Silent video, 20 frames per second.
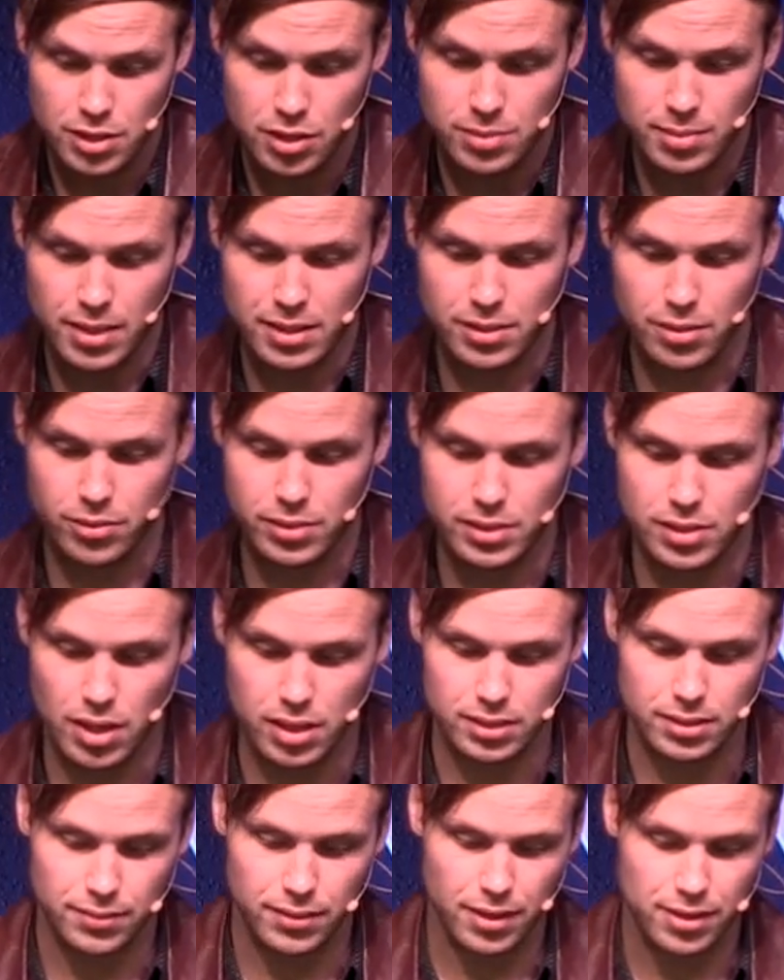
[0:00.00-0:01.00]
as the
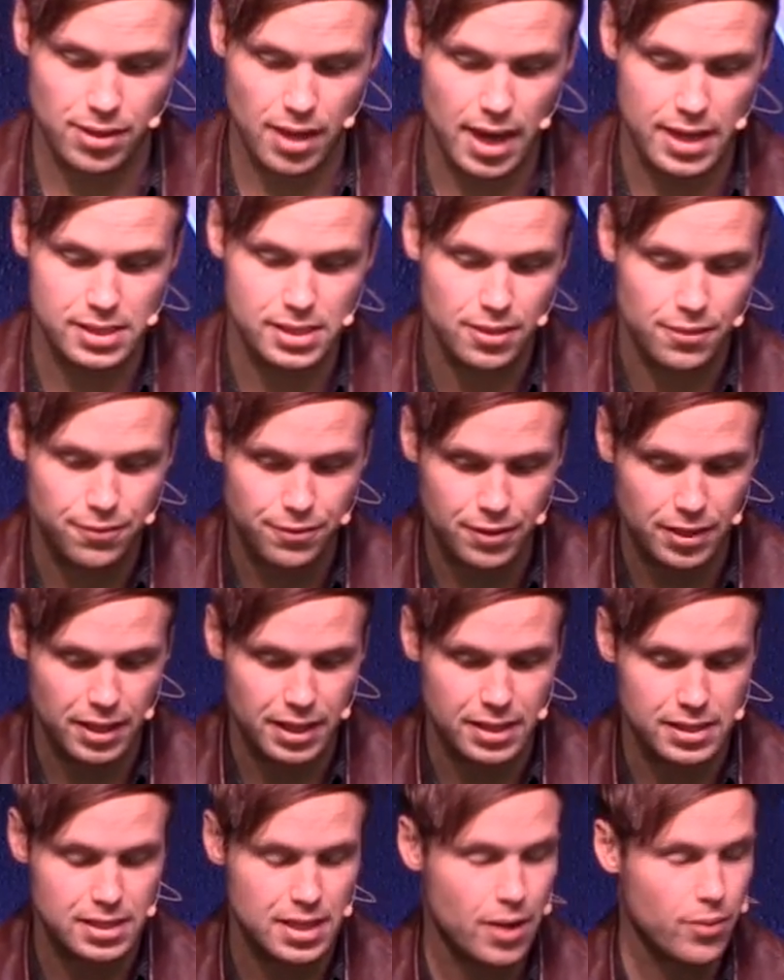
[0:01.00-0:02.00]
result of the thoughts and
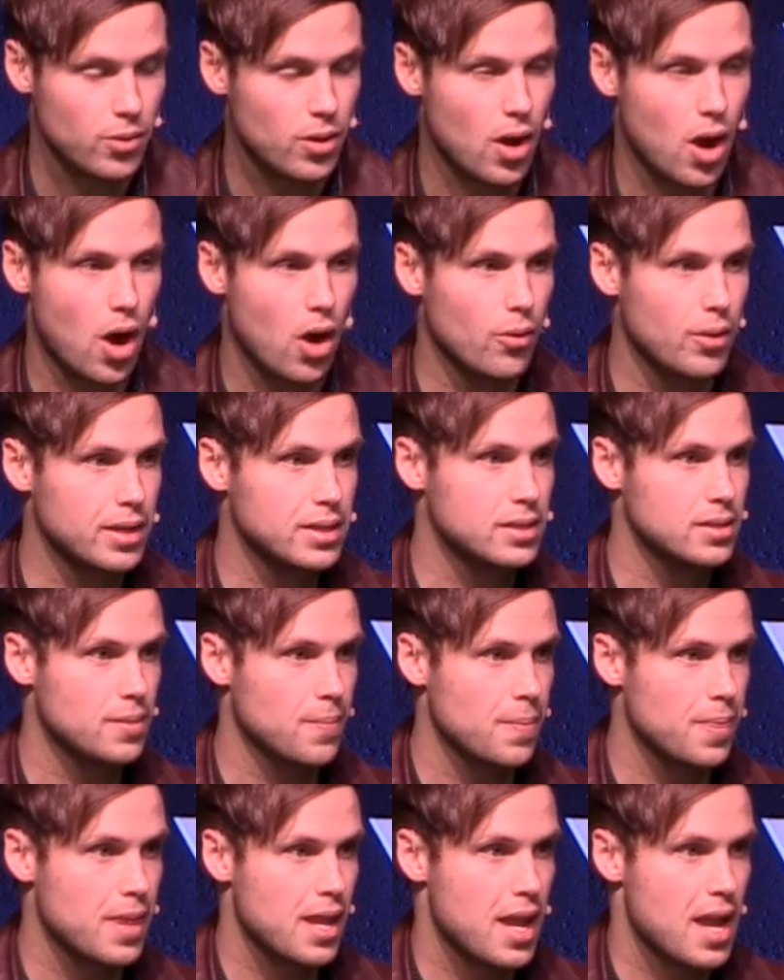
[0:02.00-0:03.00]
feelings that we're
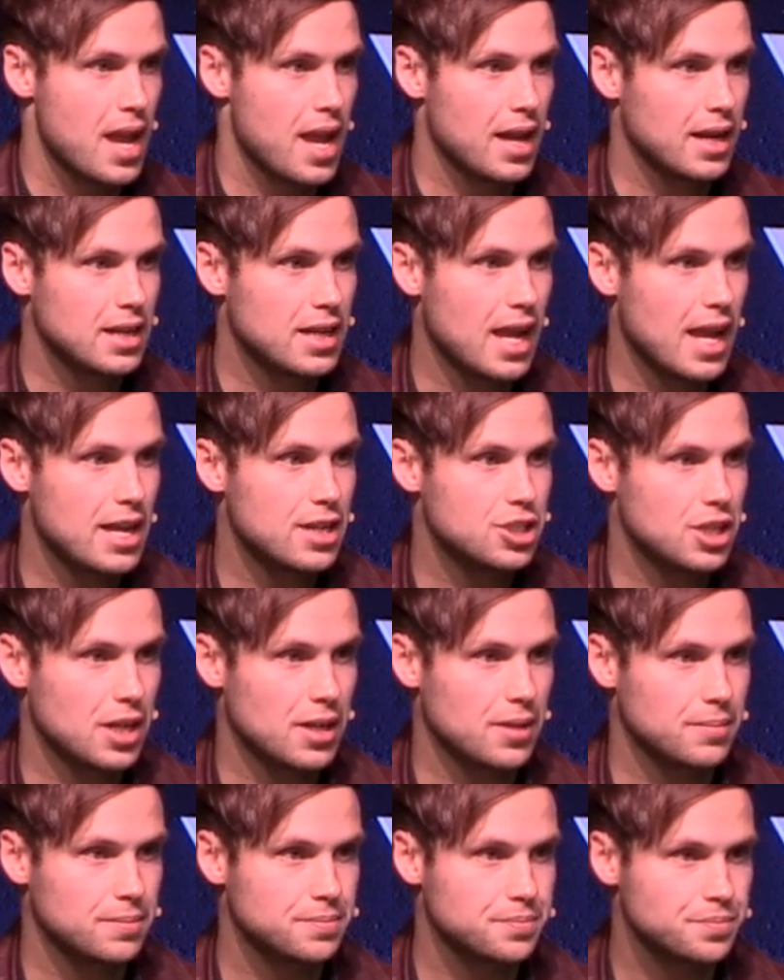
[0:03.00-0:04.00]
always
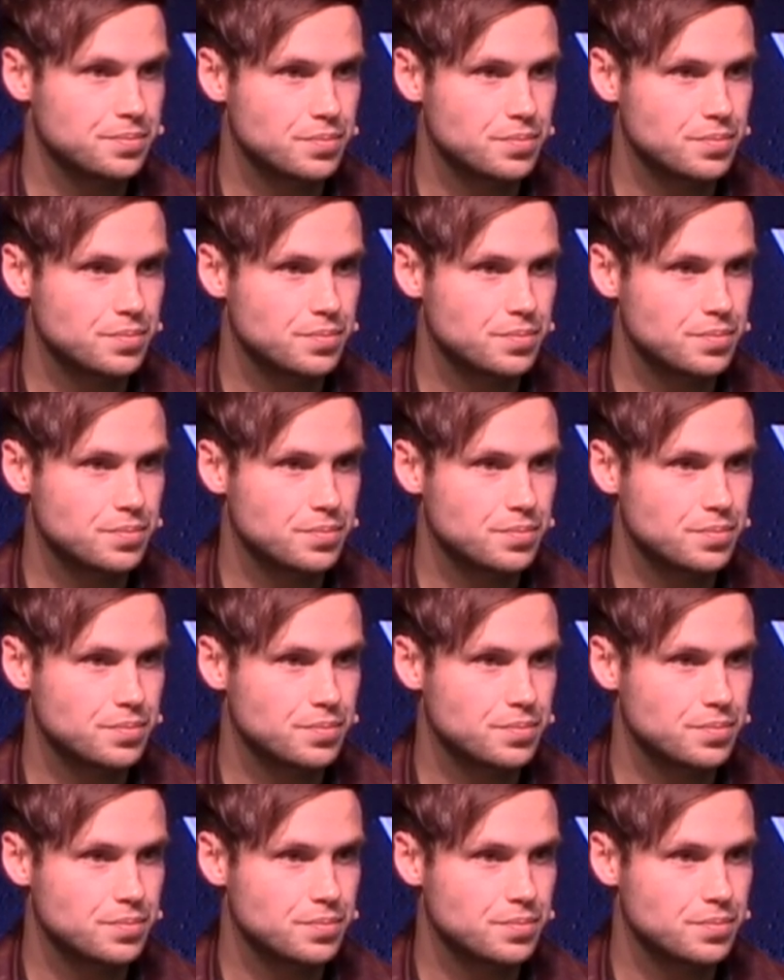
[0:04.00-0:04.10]
engaging.